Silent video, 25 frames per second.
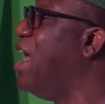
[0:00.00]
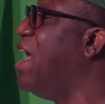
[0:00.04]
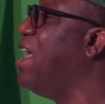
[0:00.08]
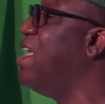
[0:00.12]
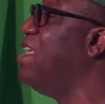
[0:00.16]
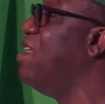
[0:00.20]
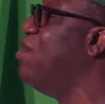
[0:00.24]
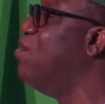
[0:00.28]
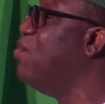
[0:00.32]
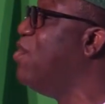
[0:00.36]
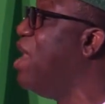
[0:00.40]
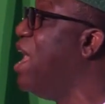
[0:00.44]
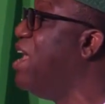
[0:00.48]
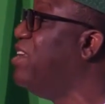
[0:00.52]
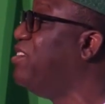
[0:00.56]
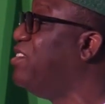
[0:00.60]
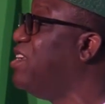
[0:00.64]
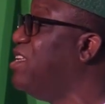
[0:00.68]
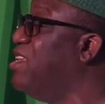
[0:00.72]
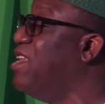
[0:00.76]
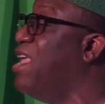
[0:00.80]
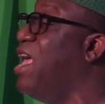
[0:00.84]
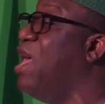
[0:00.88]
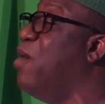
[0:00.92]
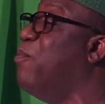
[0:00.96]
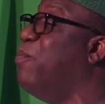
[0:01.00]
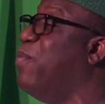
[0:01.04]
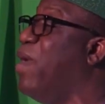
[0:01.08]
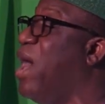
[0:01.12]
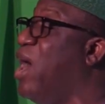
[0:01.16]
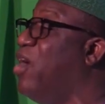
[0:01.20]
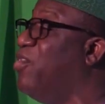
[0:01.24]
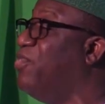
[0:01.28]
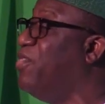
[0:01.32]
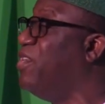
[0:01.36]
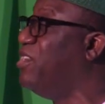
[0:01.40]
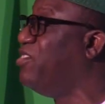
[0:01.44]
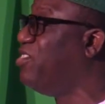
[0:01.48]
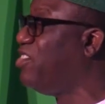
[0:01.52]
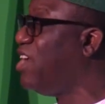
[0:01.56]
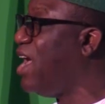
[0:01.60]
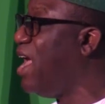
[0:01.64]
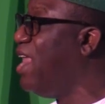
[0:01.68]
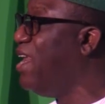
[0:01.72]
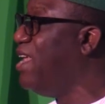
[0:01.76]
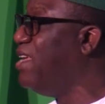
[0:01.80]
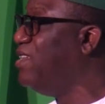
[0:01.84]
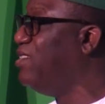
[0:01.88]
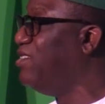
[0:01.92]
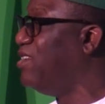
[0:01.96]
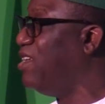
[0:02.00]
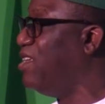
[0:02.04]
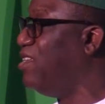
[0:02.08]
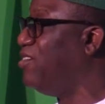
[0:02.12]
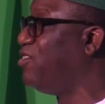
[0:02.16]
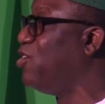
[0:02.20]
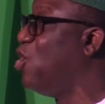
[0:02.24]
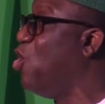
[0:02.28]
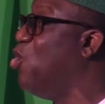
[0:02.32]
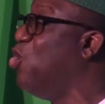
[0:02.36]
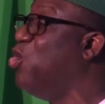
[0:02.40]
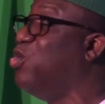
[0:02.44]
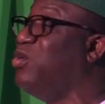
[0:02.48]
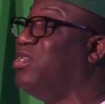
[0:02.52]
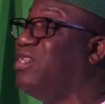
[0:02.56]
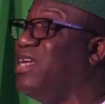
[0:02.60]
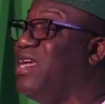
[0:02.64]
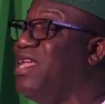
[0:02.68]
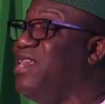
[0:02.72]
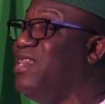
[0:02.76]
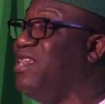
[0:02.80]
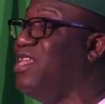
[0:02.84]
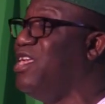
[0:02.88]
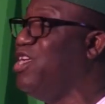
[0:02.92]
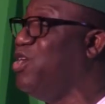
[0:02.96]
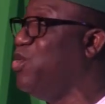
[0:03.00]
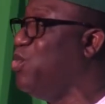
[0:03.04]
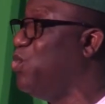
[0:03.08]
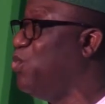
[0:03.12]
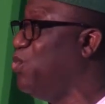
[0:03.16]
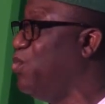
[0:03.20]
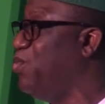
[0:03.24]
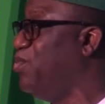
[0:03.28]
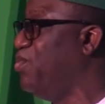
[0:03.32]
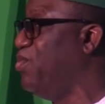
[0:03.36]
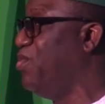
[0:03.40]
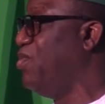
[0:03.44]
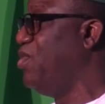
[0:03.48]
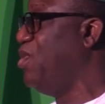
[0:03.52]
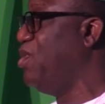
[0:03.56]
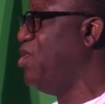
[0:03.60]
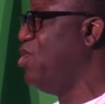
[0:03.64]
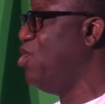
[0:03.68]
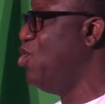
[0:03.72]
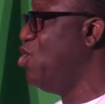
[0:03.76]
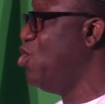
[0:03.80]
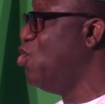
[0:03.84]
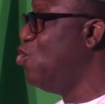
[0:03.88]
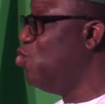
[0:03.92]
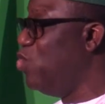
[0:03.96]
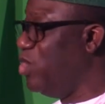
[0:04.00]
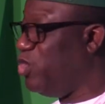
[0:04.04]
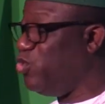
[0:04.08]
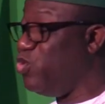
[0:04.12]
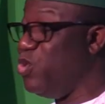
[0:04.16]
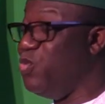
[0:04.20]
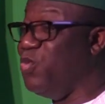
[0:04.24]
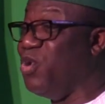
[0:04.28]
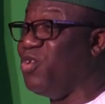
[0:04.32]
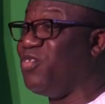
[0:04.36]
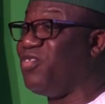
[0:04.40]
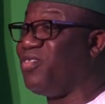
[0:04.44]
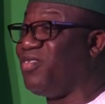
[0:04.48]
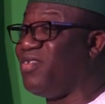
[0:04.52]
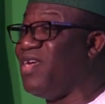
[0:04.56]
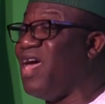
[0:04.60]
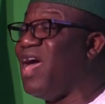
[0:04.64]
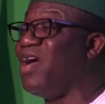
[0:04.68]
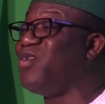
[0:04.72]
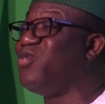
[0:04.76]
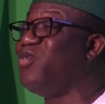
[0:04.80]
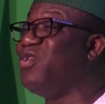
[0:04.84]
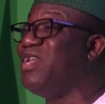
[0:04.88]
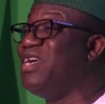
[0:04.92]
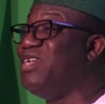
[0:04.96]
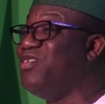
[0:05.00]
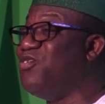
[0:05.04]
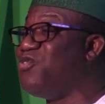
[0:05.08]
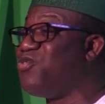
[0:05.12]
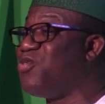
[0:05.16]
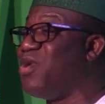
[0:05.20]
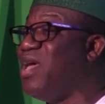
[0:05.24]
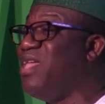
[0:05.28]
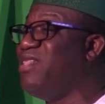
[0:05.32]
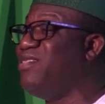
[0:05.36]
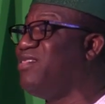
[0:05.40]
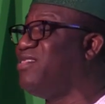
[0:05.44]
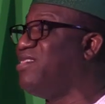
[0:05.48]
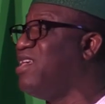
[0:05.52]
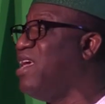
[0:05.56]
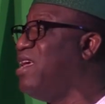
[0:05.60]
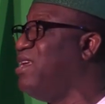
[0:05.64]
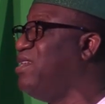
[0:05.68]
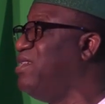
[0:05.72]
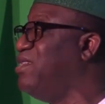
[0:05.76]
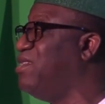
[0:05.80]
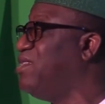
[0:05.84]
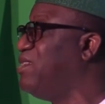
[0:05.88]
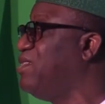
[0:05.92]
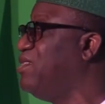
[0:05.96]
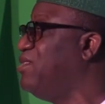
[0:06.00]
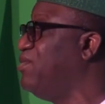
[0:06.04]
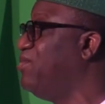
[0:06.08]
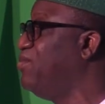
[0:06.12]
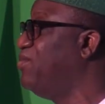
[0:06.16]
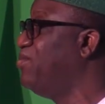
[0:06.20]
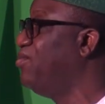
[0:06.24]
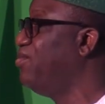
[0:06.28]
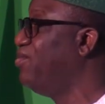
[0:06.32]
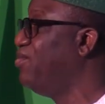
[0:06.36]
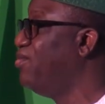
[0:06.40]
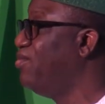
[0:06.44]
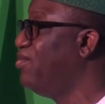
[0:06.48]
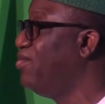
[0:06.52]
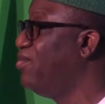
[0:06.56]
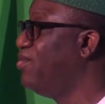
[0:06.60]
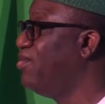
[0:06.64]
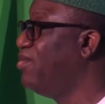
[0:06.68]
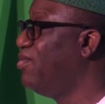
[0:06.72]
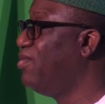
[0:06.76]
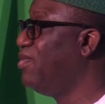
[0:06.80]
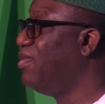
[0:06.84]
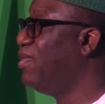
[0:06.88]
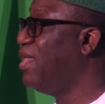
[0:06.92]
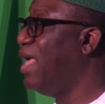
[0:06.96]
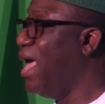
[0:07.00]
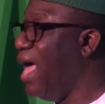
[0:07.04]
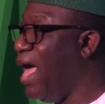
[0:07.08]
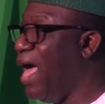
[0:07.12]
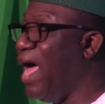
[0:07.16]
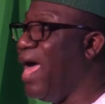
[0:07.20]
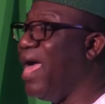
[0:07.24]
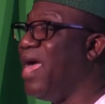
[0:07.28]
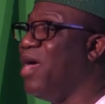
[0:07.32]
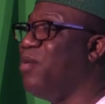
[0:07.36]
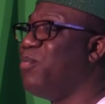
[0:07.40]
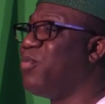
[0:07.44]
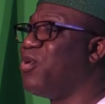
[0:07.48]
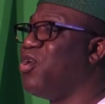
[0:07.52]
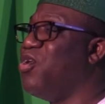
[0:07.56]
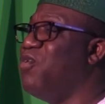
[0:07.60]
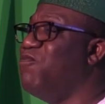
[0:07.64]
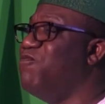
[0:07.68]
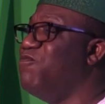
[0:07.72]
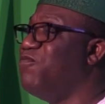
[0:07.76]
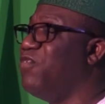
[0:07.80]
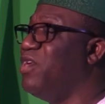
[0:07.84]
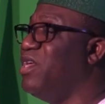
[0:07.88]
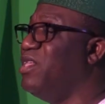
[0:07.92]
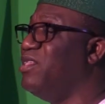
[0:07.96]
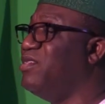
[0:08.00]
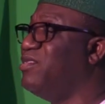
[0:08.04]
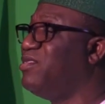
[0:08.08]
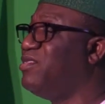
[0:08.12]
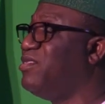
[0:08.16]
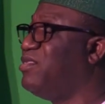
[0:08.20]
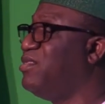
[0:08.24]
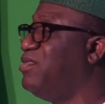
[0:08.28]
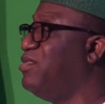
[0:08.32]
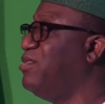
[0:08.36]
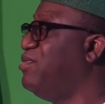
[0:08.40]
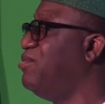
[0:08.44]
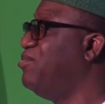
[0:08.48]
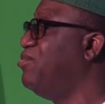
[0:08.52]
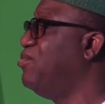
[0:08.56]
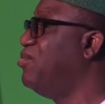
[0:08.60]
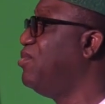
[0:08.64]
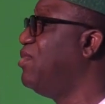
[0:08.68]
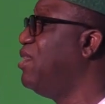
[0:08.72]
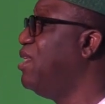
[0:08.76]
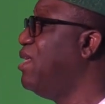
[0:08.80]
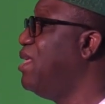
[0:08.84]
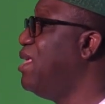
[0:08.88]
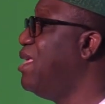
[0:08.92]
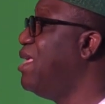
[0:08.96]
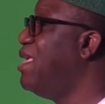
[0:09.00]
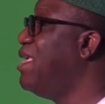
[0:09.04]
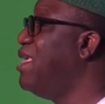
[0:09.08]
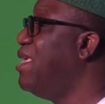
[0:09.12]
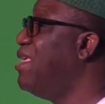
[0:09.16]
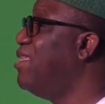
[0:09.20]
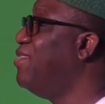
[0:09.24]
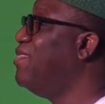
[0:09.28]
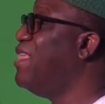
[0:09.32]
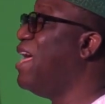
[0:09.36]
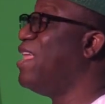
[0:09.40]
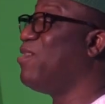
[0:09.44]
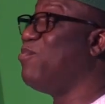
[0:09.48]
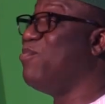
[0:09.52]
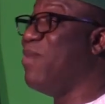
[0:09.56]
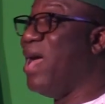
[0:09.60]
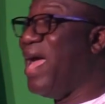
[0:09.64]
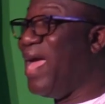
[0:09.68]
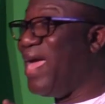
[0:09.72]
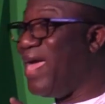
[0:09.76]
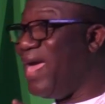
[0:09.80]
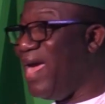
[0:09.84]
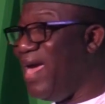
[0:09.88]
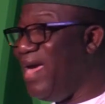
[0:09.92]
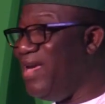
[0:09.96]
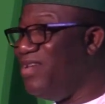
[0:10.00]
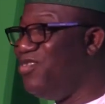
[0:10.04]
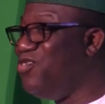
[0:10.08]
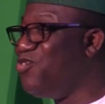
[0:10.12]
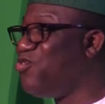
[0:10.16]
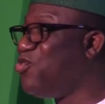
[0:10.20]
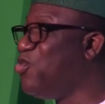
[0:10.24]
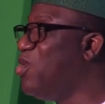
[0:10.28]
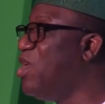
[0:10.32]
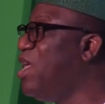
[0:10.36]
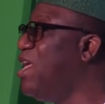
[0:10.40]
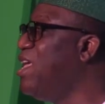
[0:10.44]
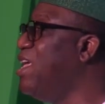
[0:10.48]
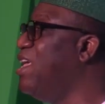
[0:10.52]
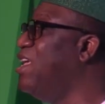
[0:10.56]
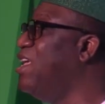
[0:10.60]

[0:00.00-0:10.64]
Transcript: I imagine about the challenges, old and new, which we must tackle and transcend, I am convinced that my entry